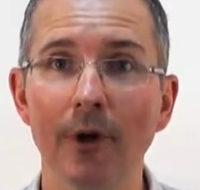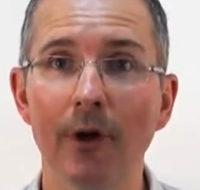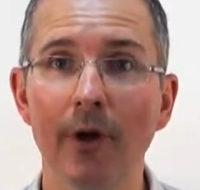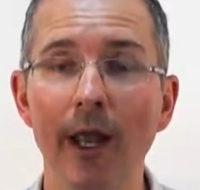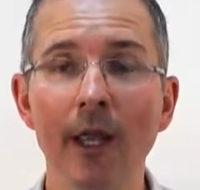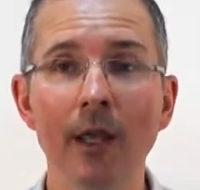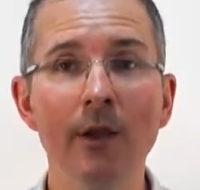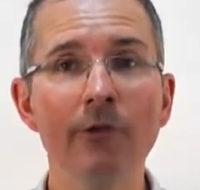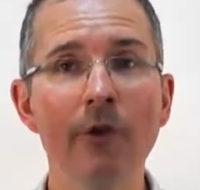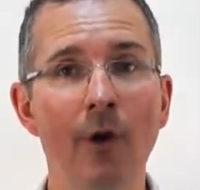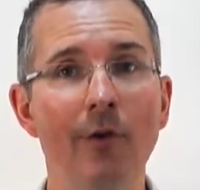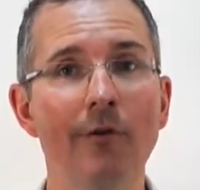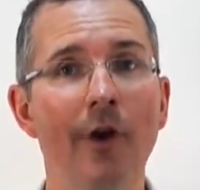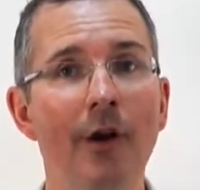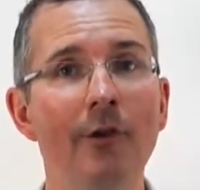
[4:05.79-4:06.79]
All right,
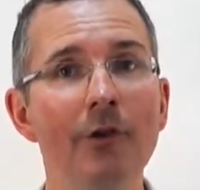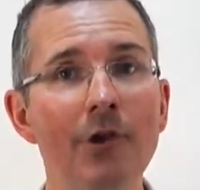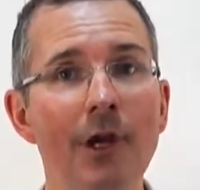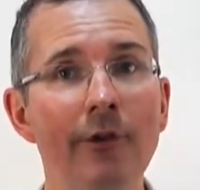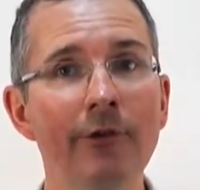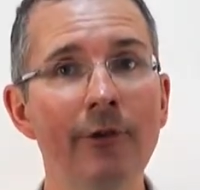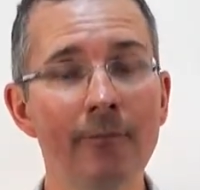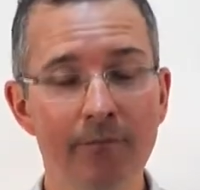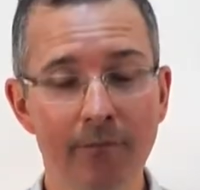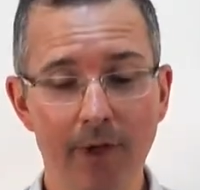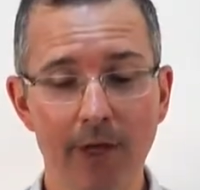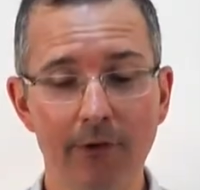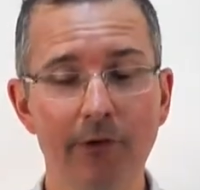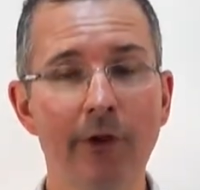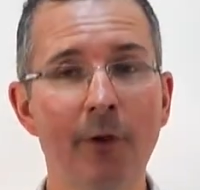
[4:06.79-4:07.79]
so advantages,
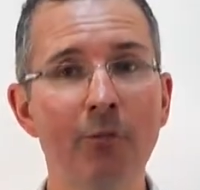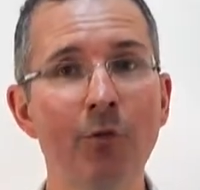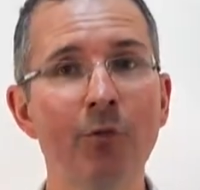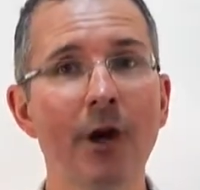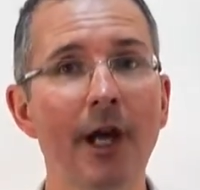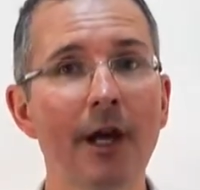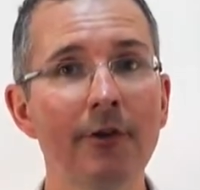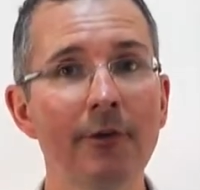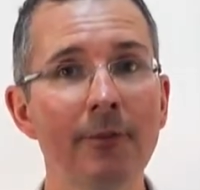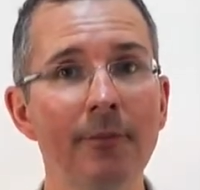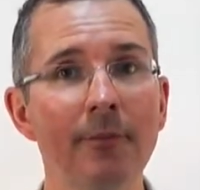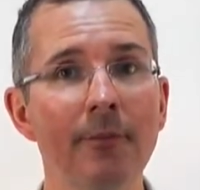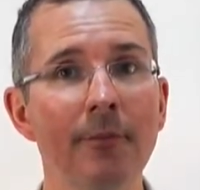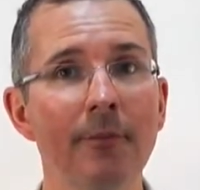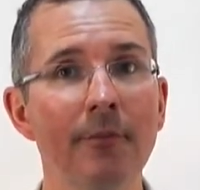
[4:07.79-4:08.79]
it's a simple product,
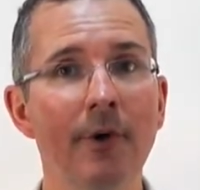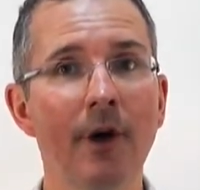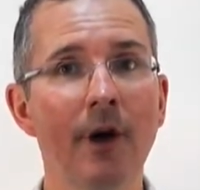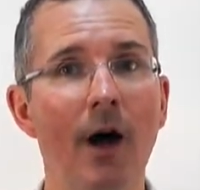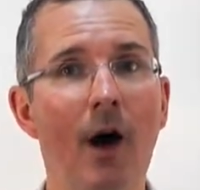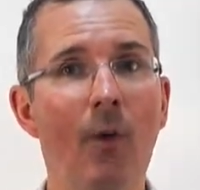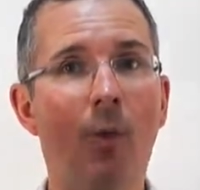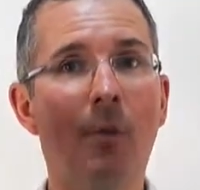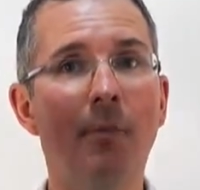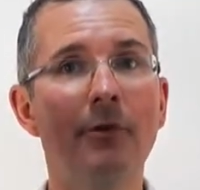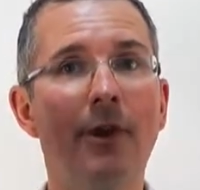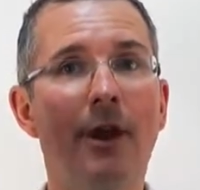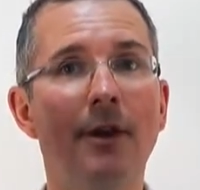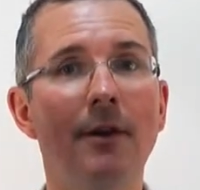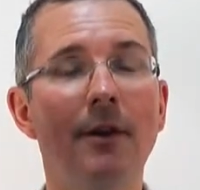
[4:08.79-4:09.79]
up
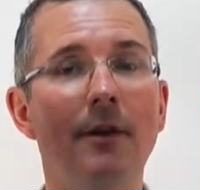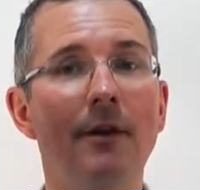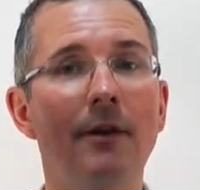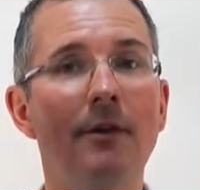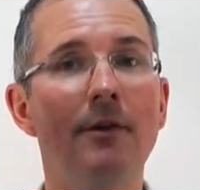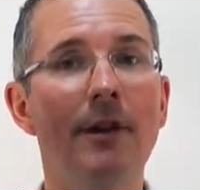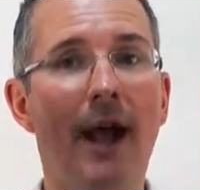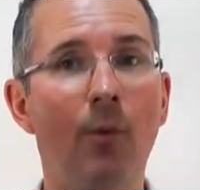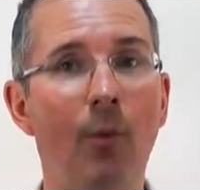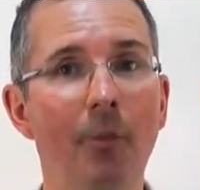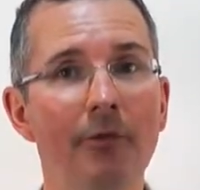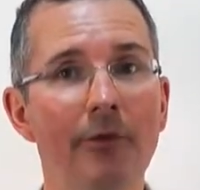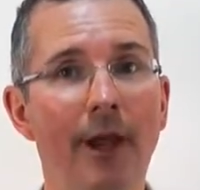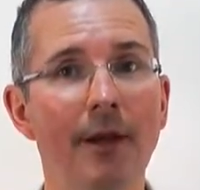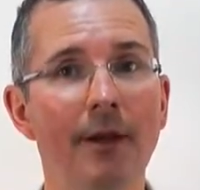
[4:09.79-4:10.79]
1%, down
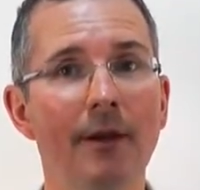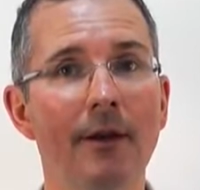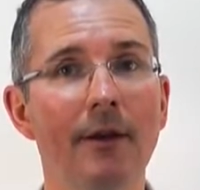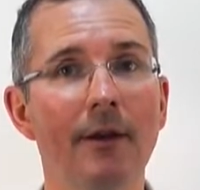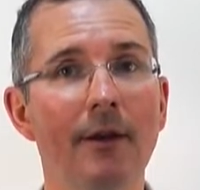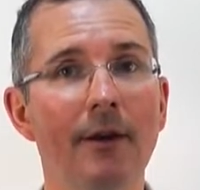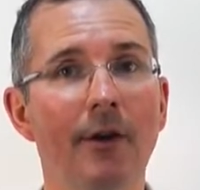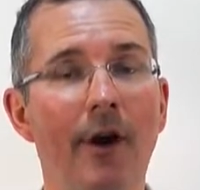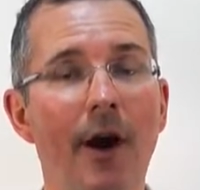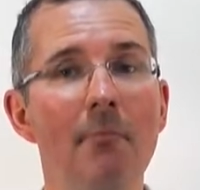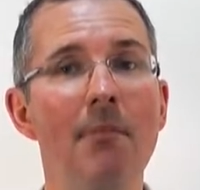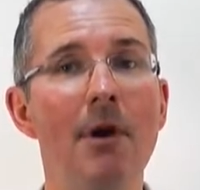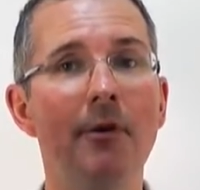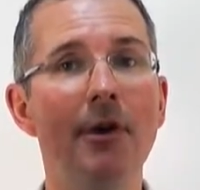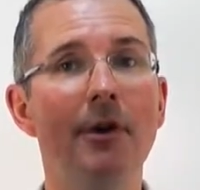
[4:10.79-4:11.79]
1%, all right,
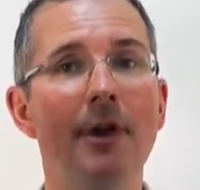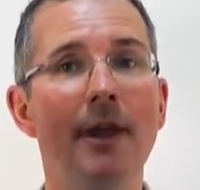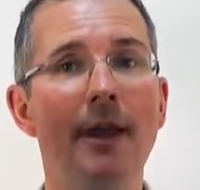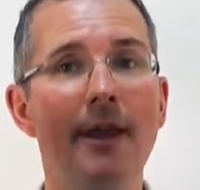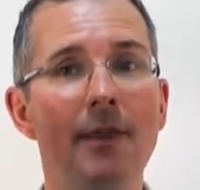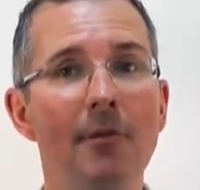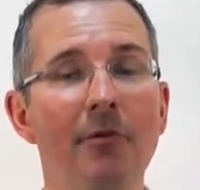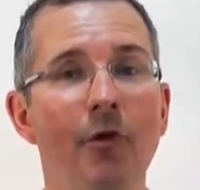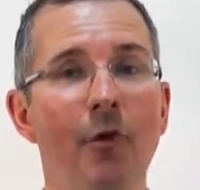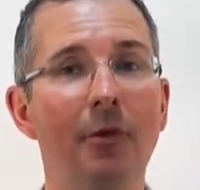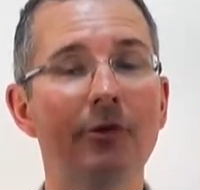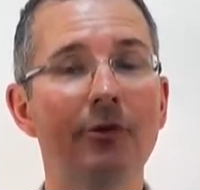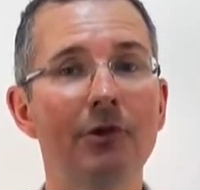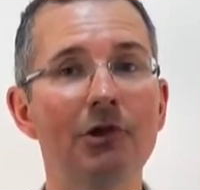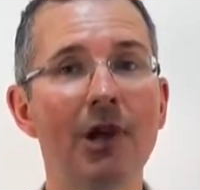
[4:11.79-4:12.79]
mirrored in the
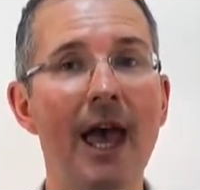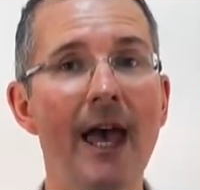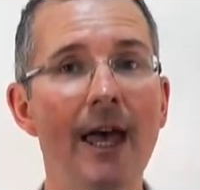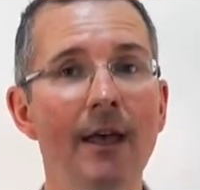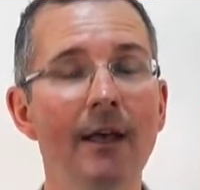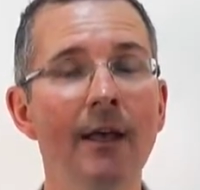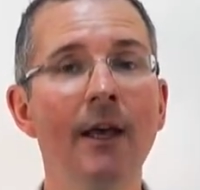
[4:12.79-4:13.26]
performance of the share,